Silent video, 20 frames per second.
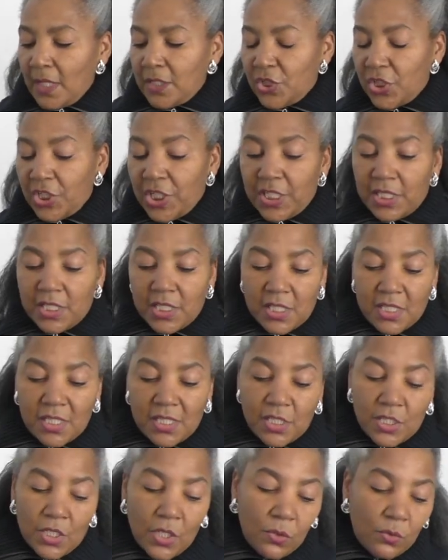jeans.
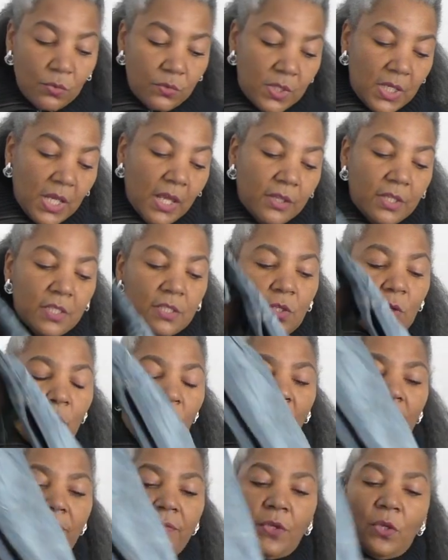So yeah, these are
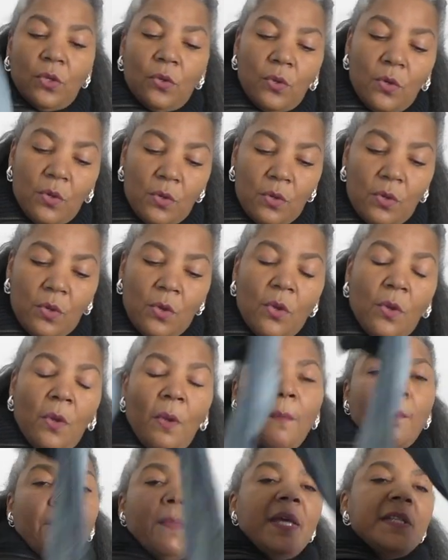quite a few
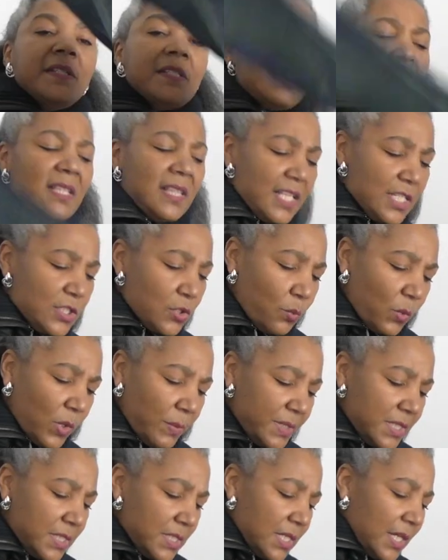men's. These are
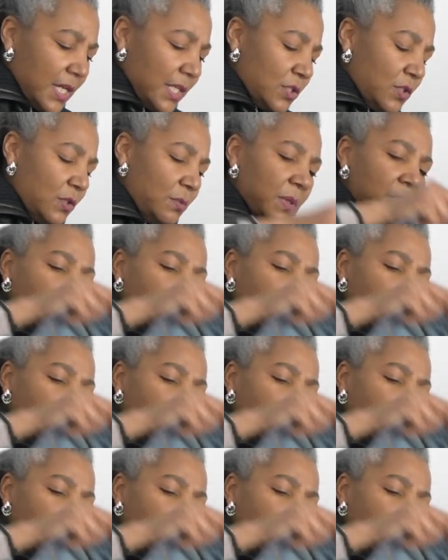women's, I do